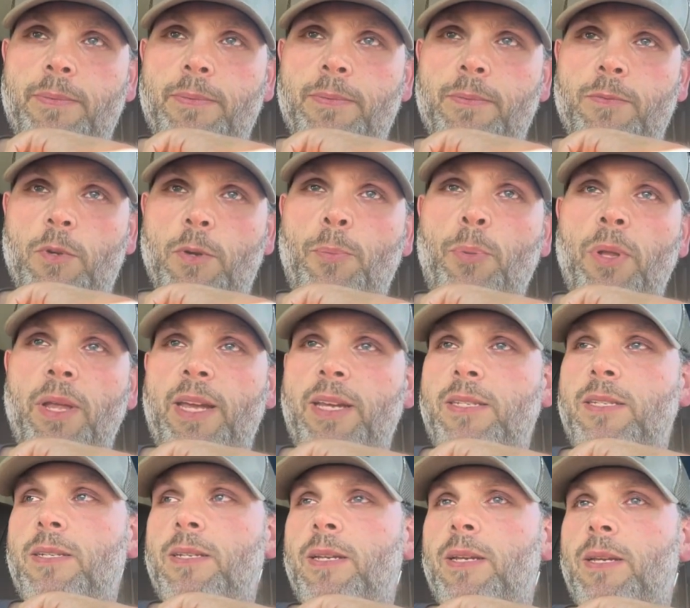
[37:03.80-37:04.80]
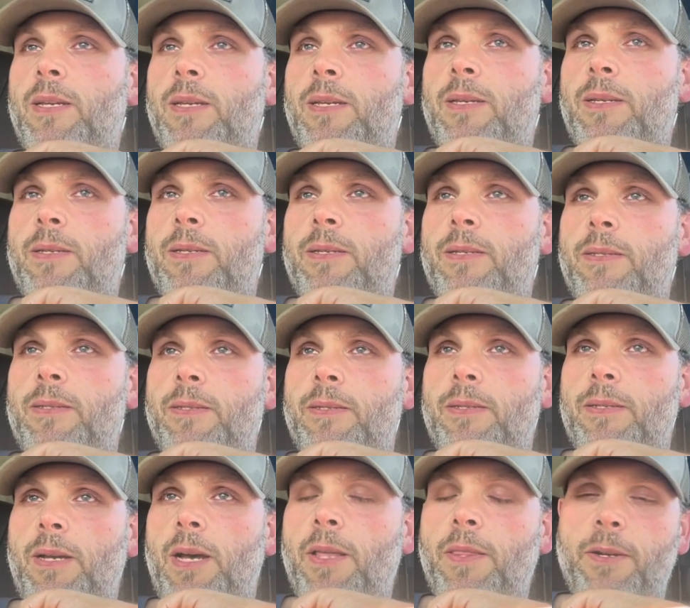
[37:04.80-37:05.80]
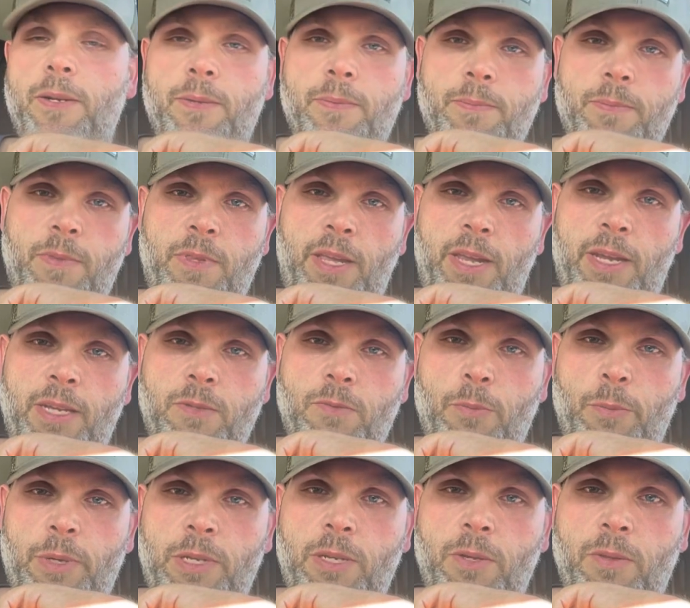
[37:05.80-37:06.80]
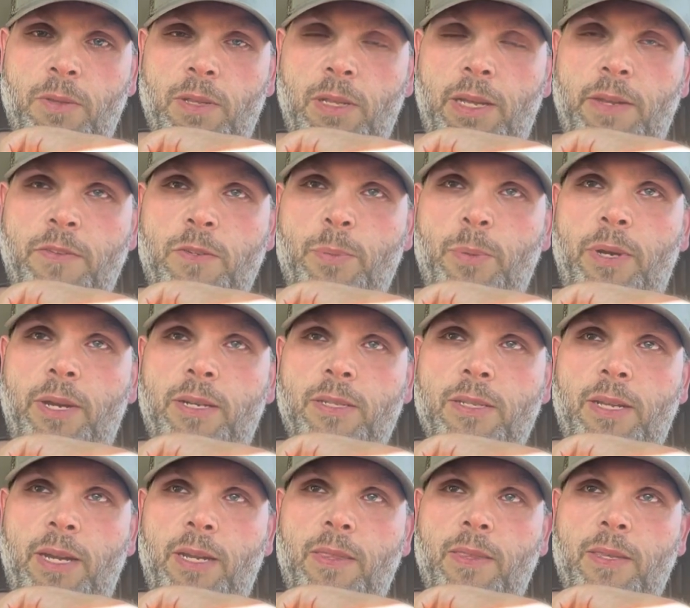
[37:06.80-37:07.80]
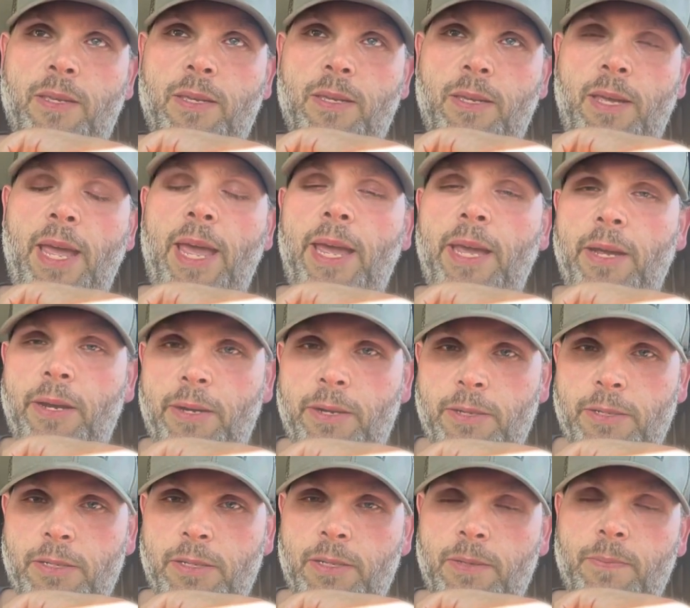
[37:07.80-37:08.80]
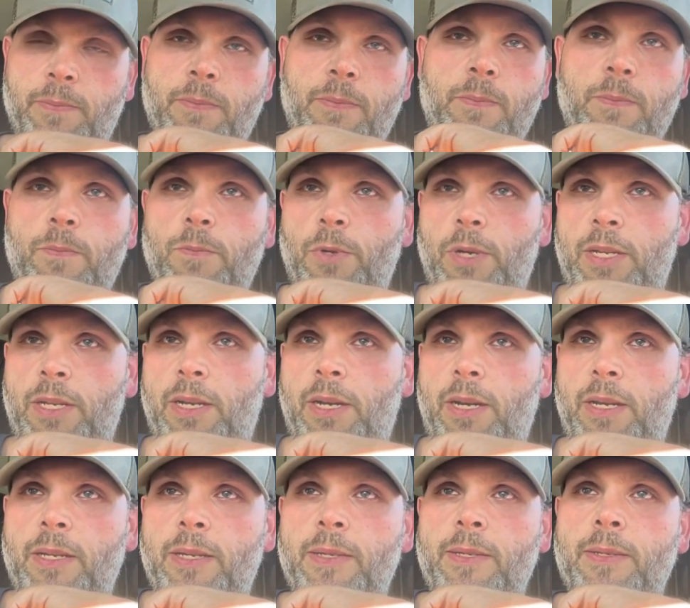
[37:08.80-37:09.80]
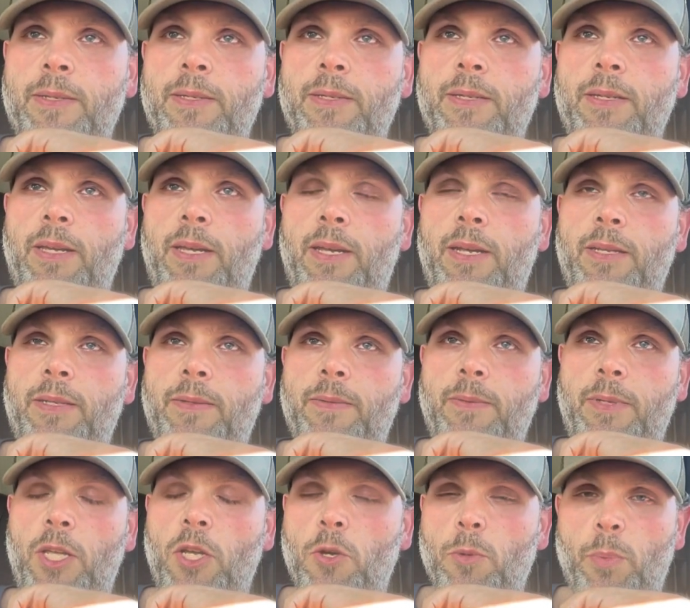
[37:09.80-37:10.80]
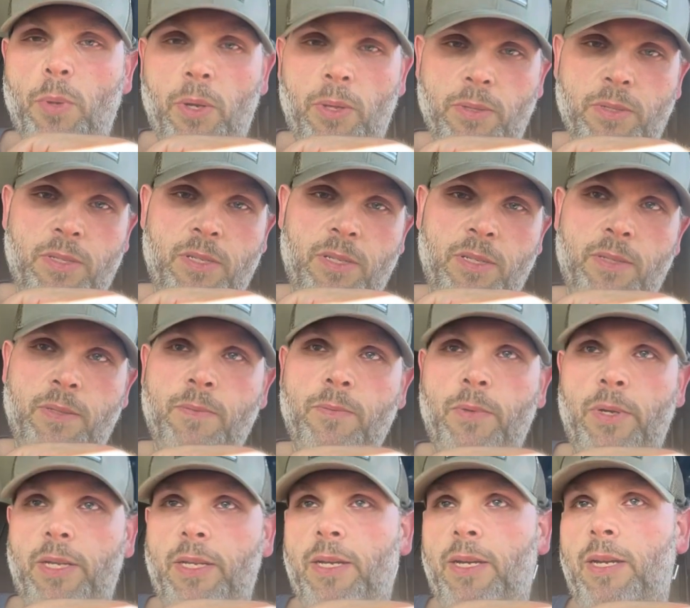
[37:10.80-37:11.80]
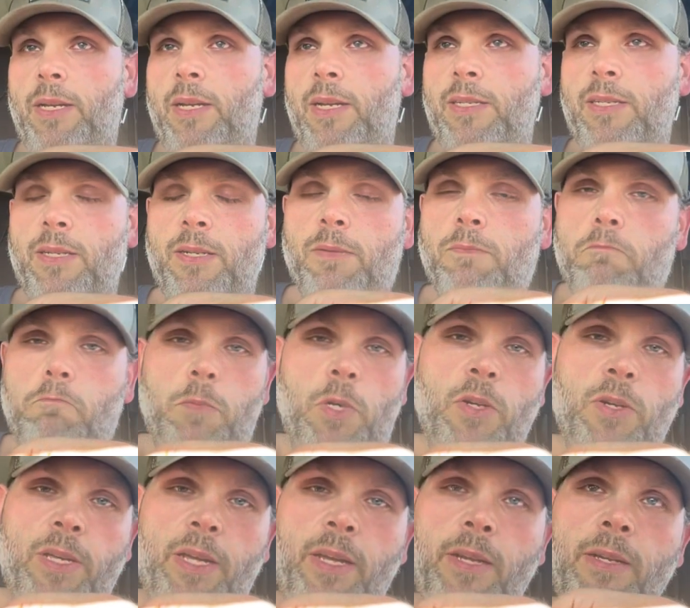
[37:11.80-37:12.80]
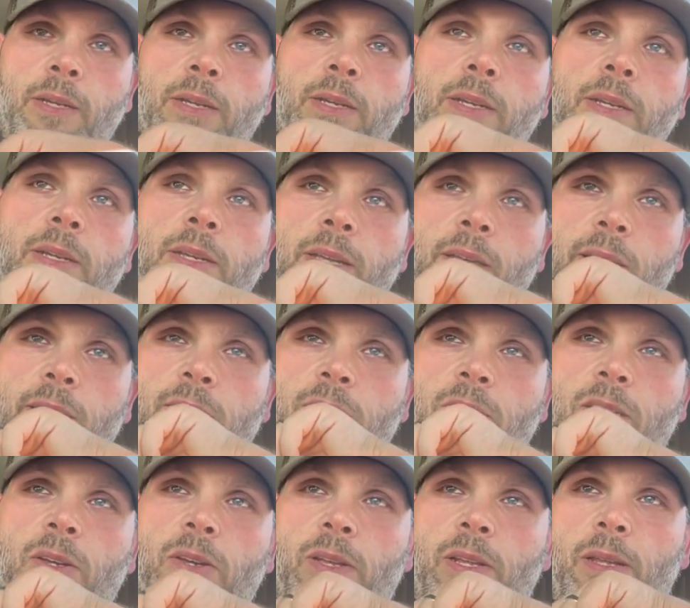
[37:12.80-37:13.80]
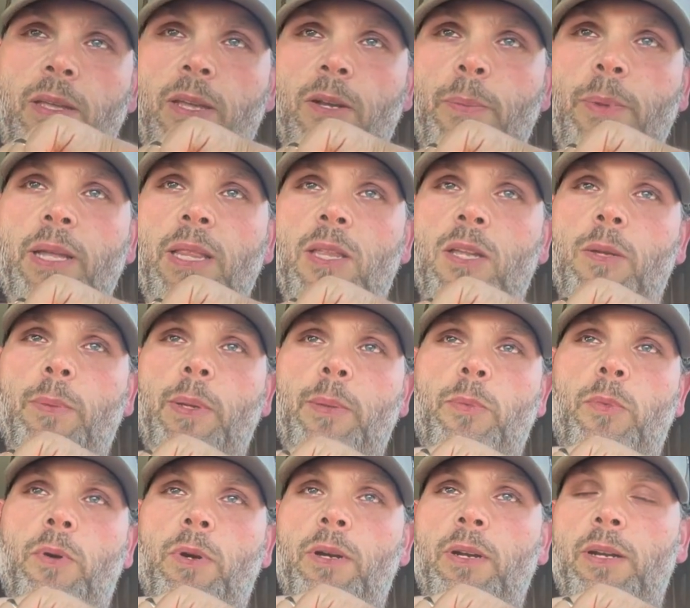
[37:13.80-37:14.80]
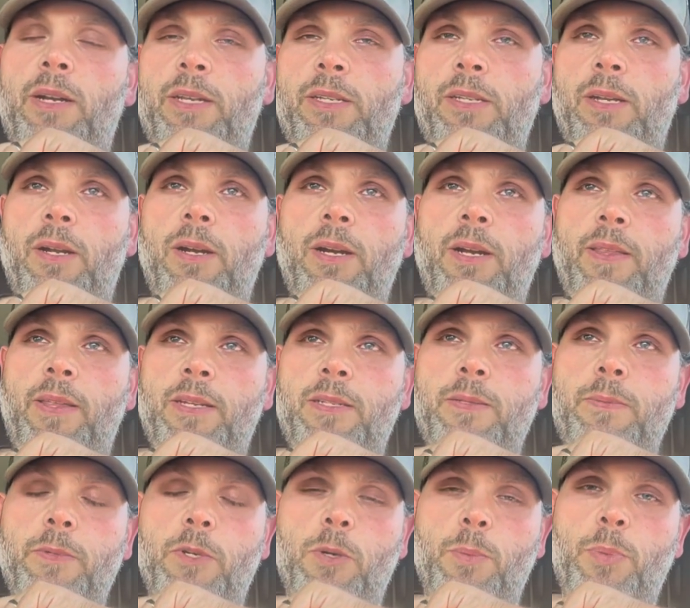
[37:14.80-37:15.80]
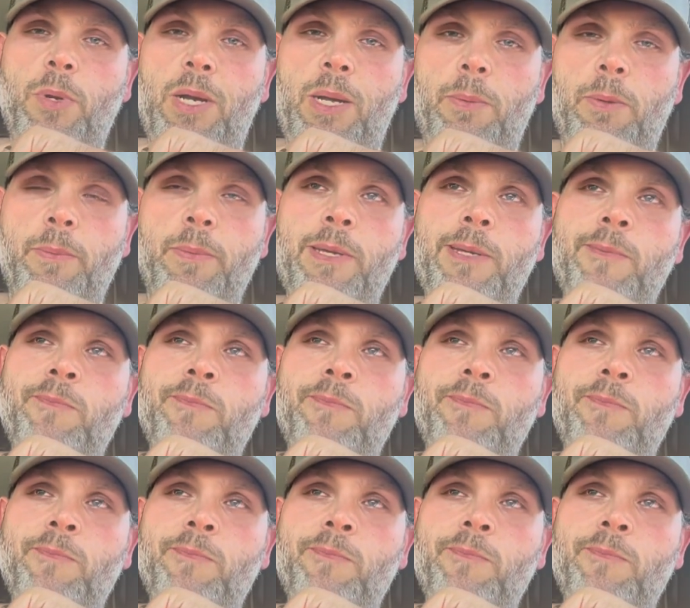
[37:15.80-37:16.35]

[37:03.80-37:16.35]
replace other things when we do the leaf springs, like the hangers and whatnot, and U-bolts and whatnot. I said, oh, okay. And he says, so it'll be a little bit more. And I said, all right, that's no problem.